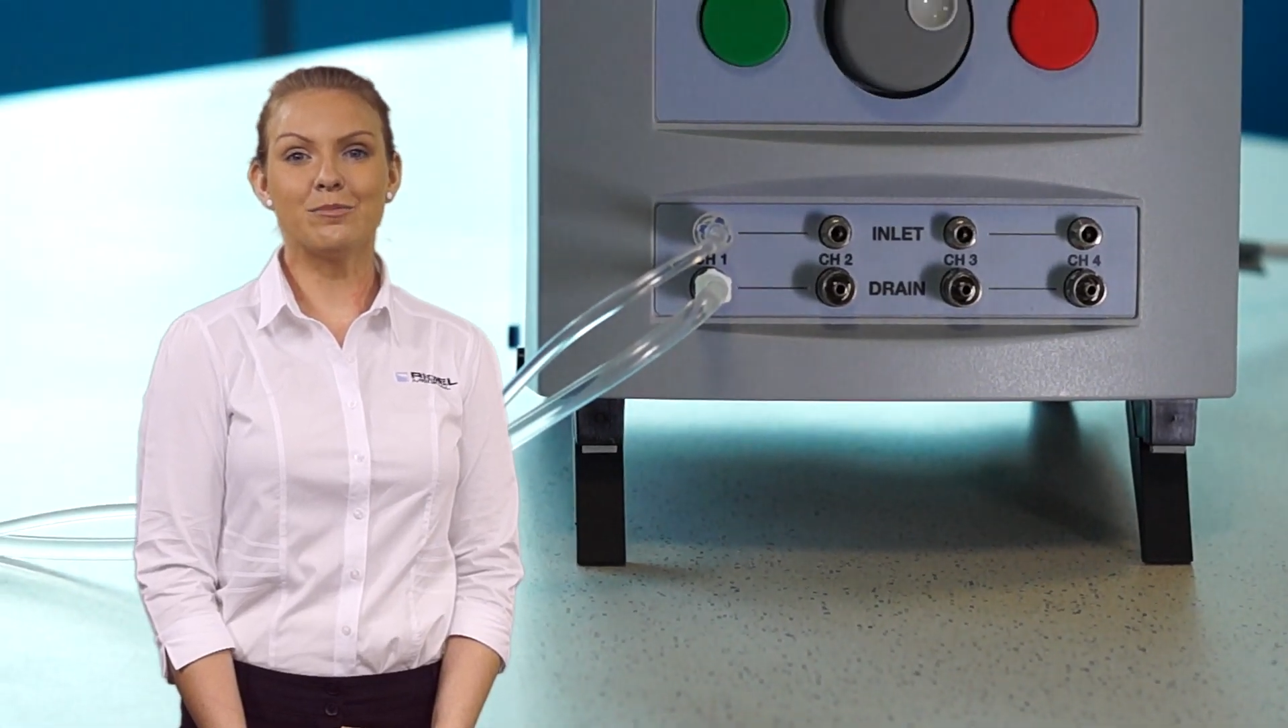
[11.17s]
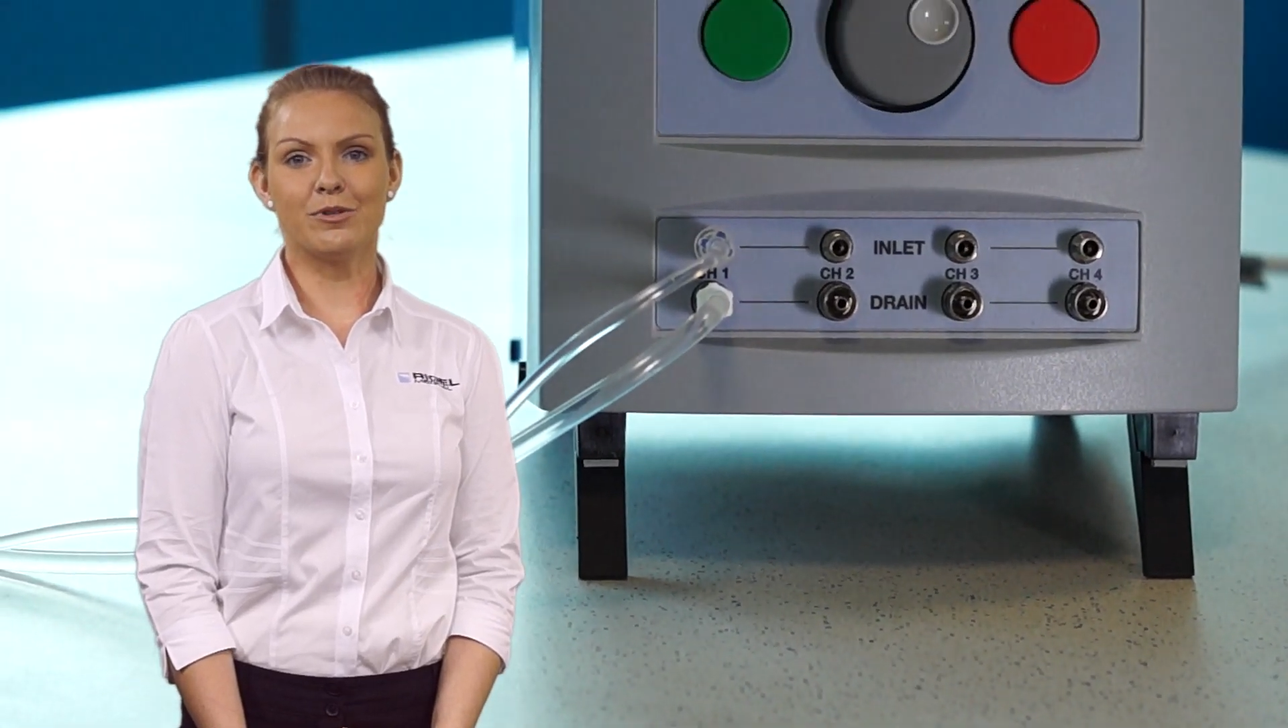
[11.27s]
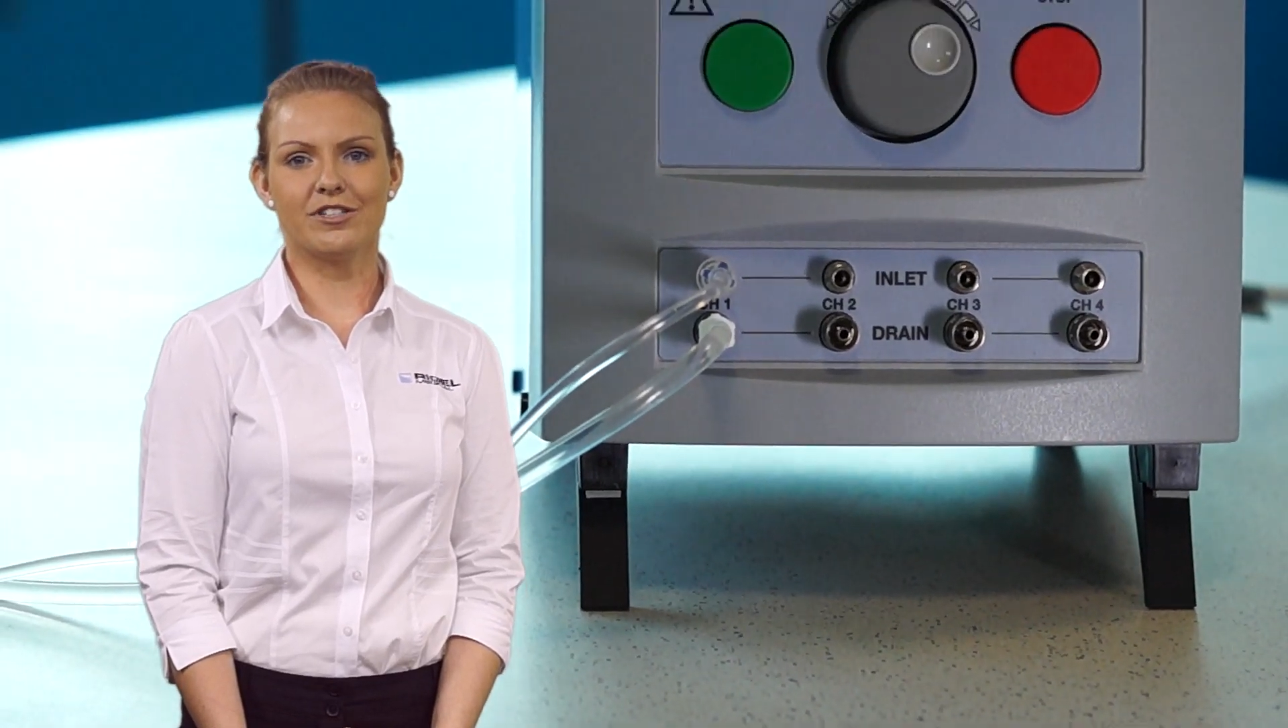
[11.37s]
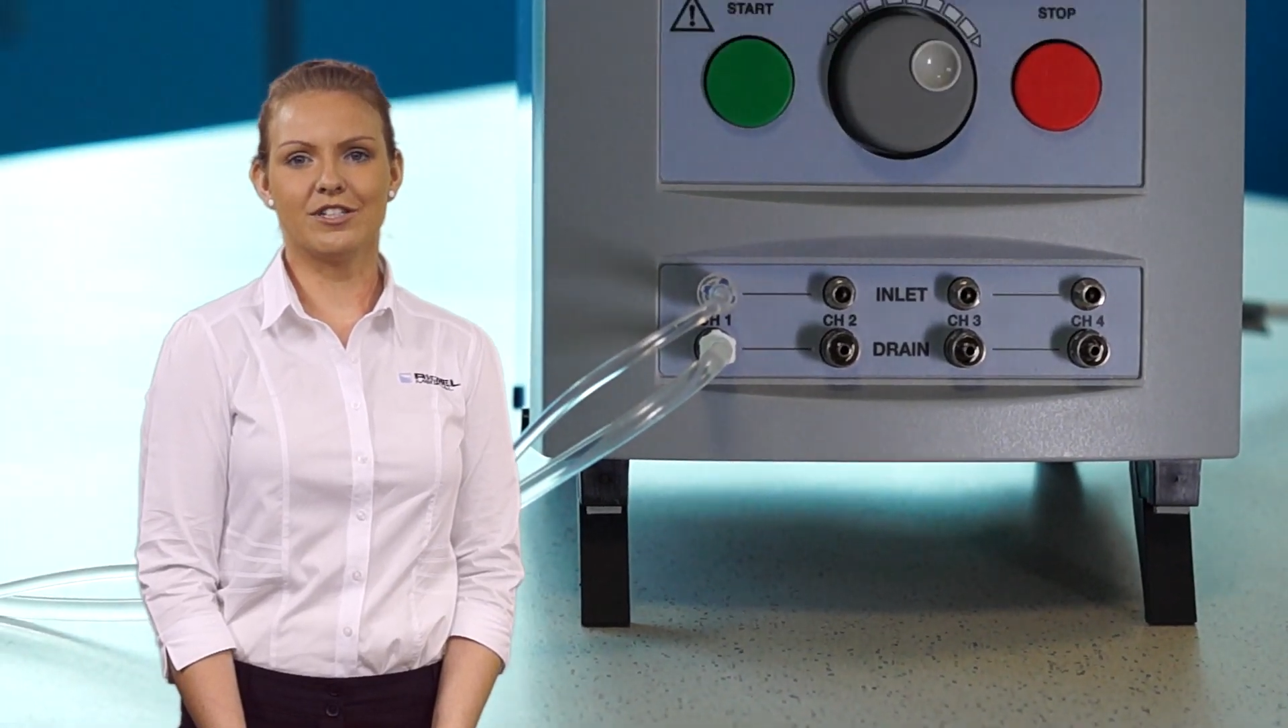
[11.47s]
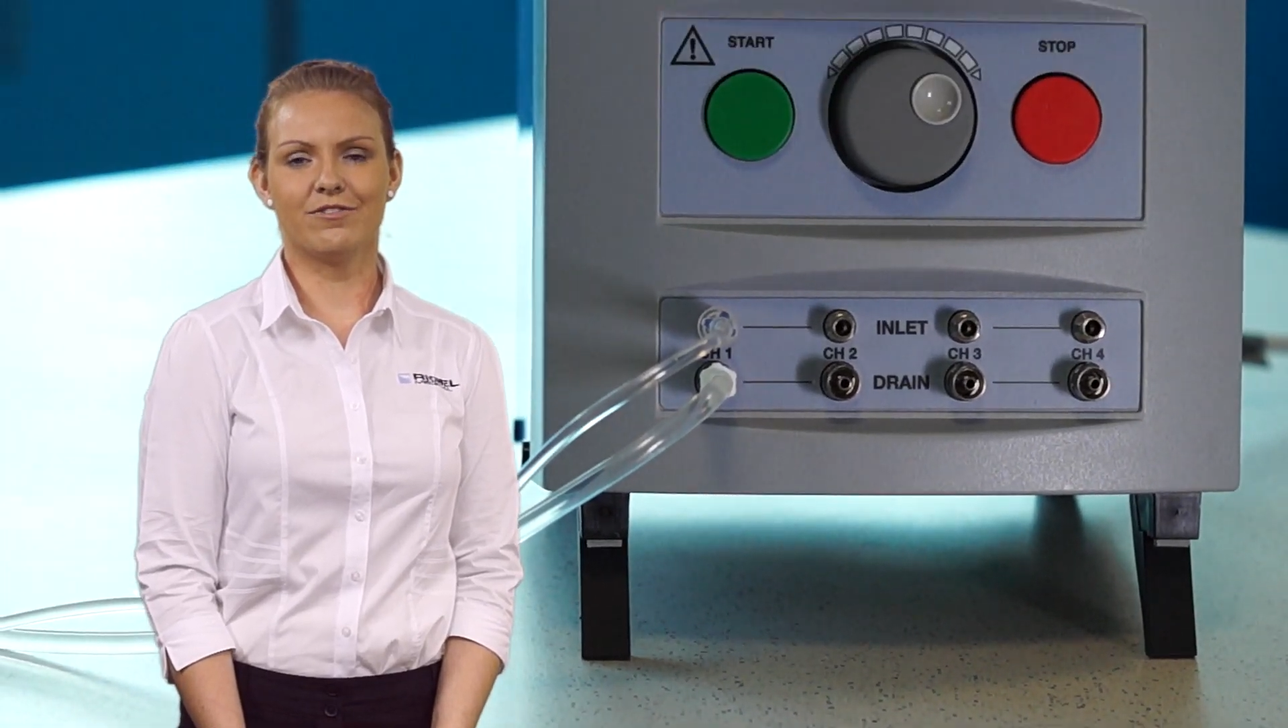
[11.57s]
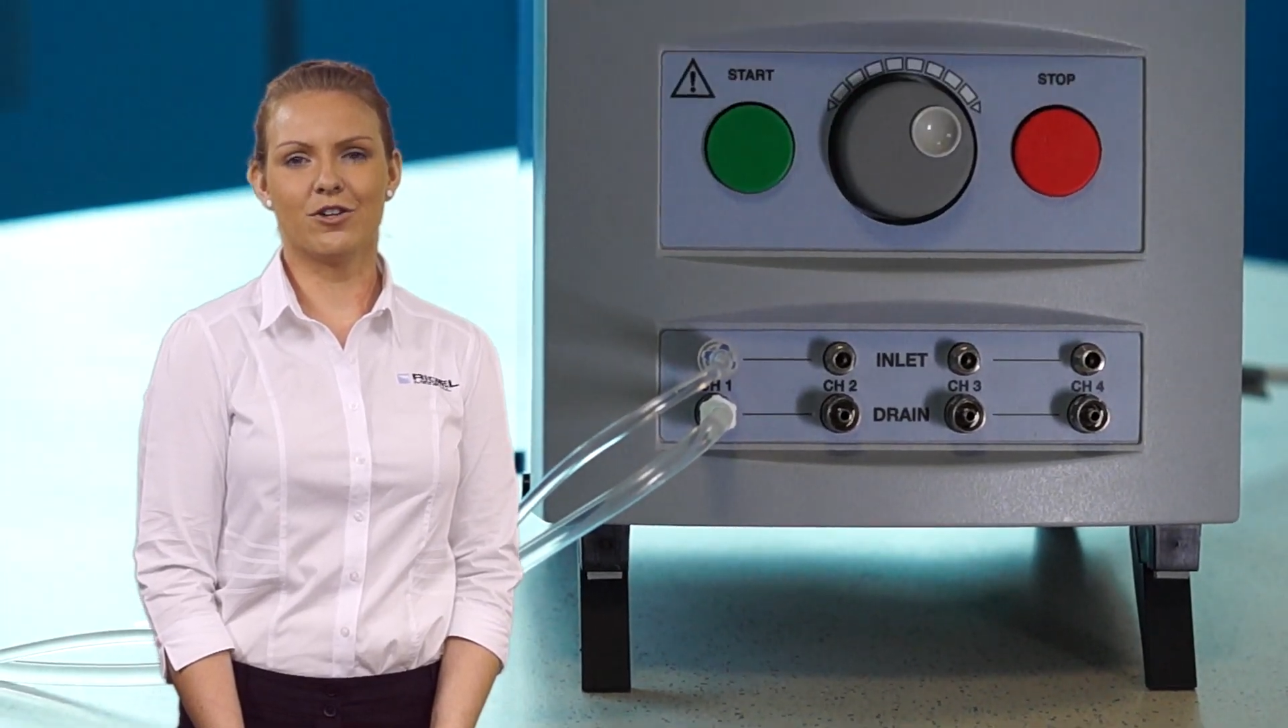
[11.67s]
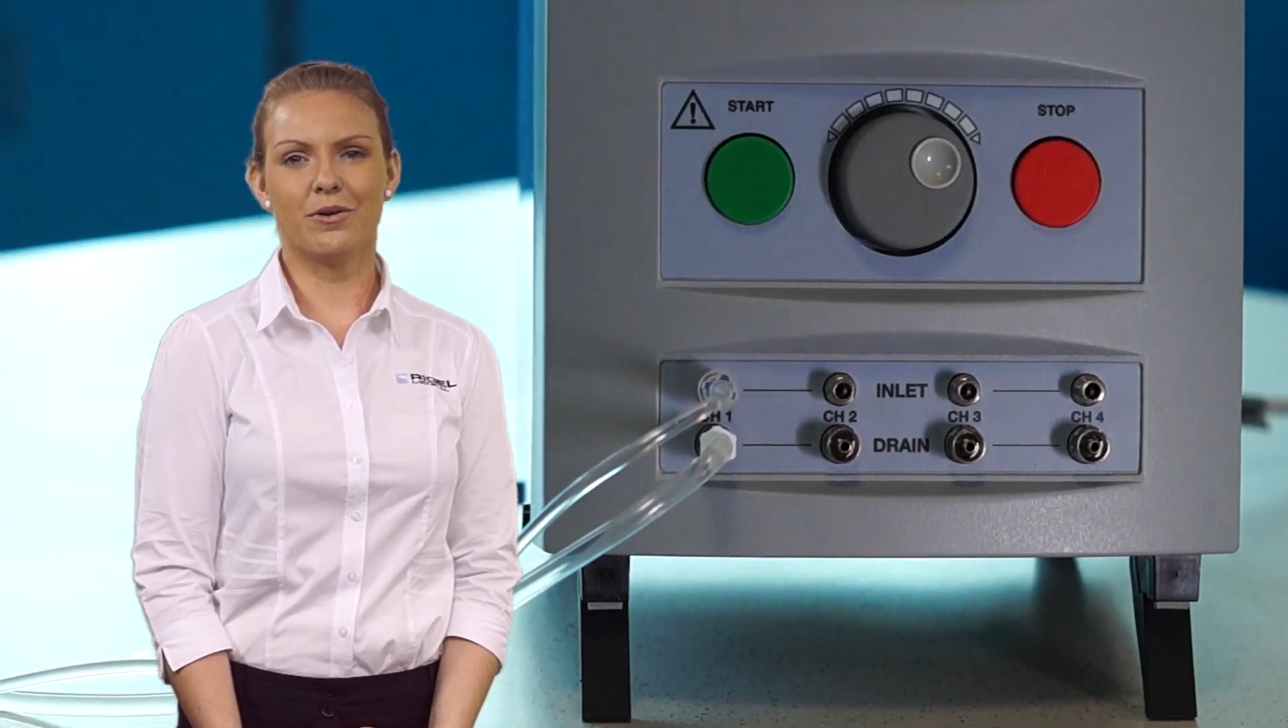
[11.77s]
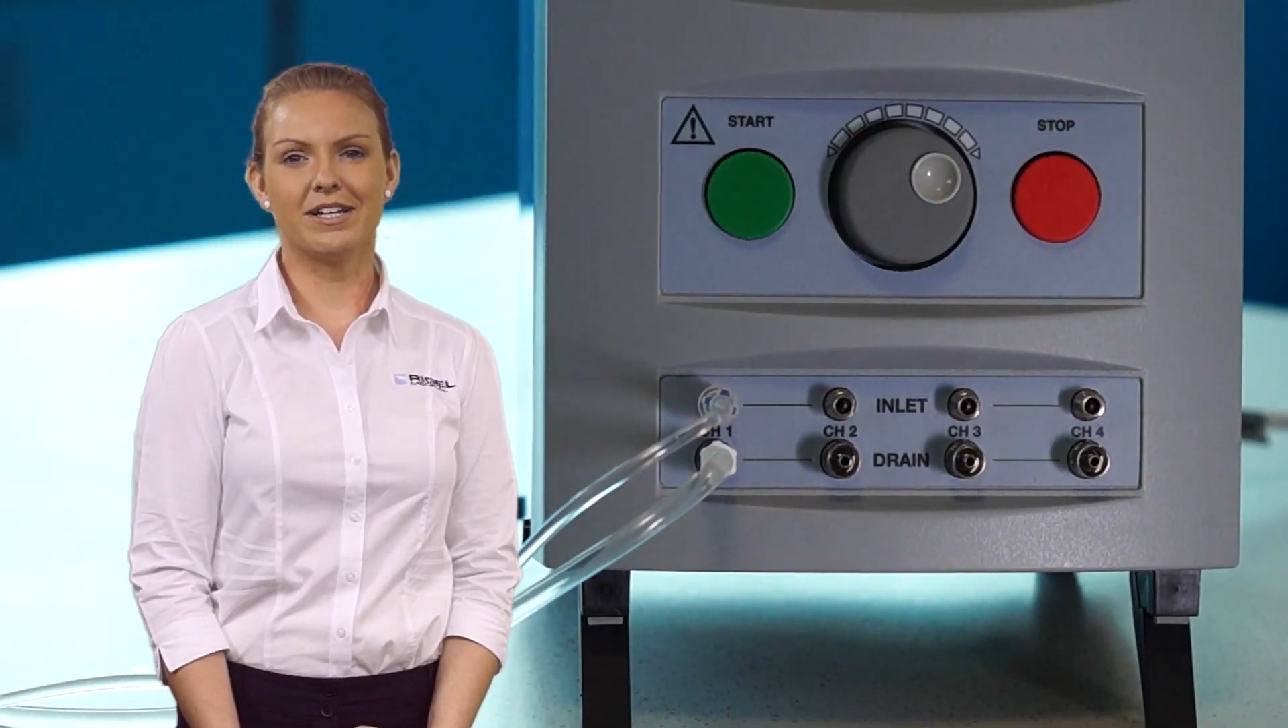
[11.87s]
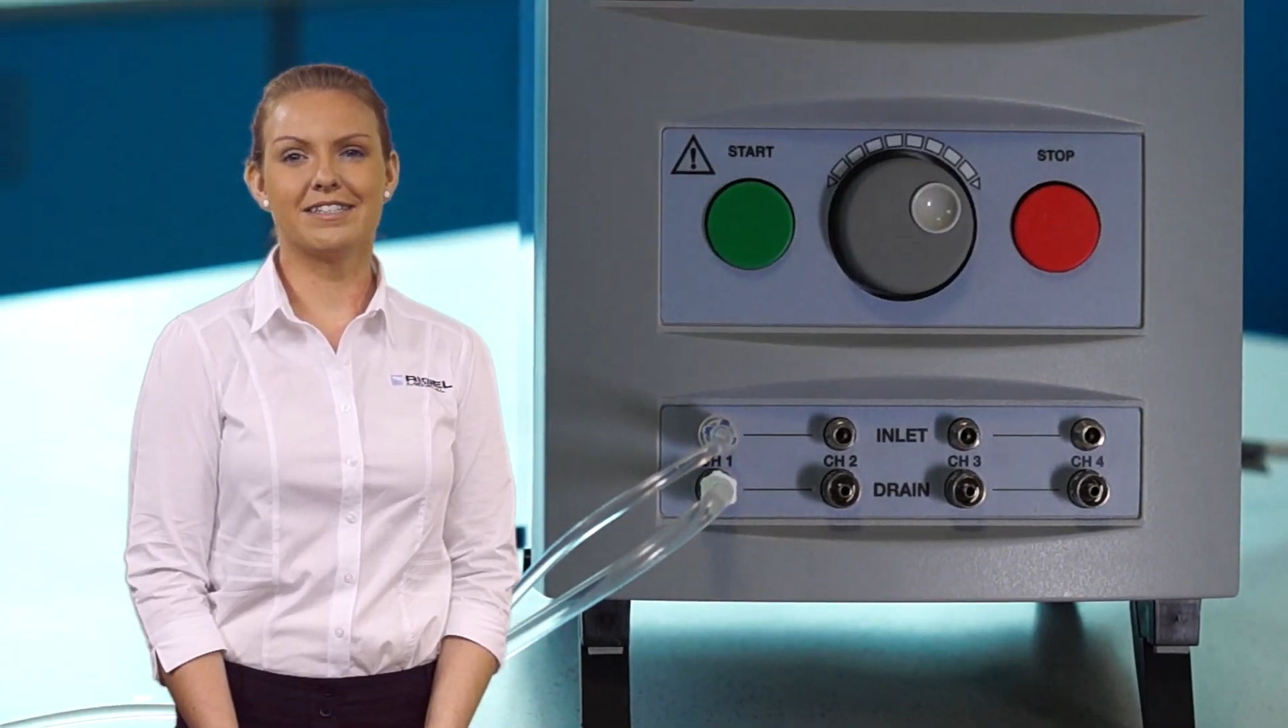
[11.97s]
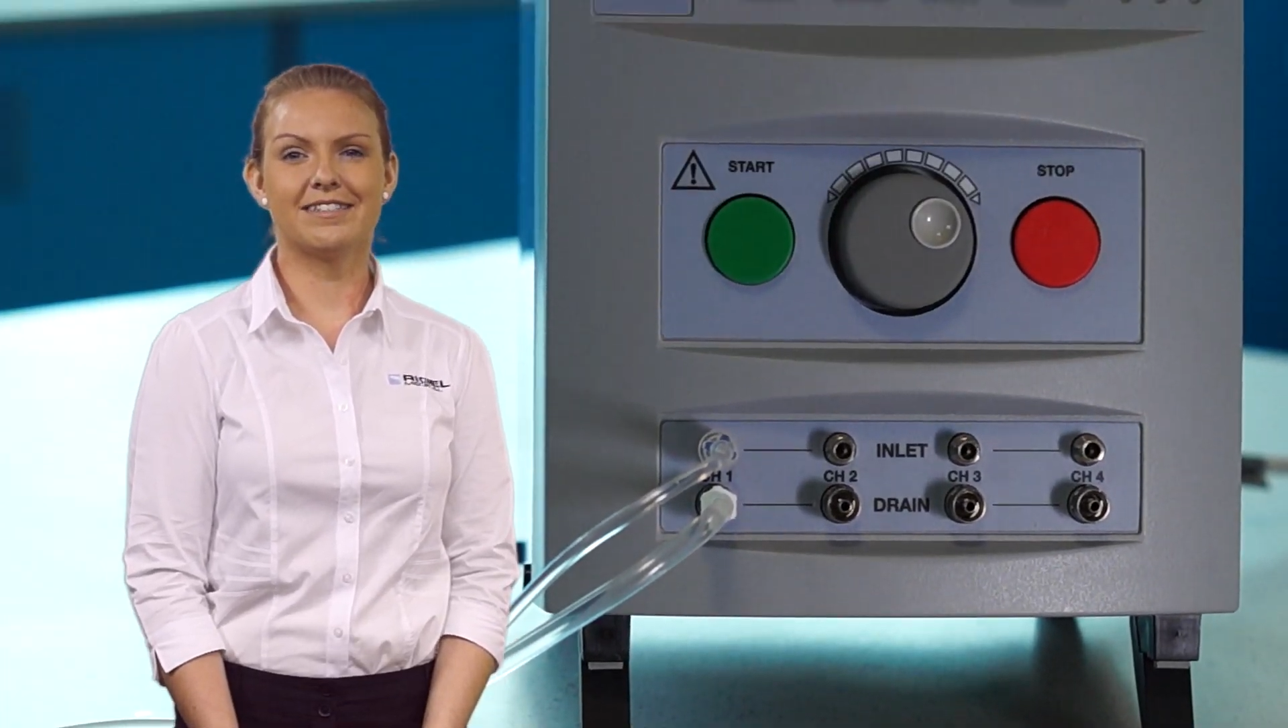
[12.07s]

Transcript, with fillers: Multi-Flo is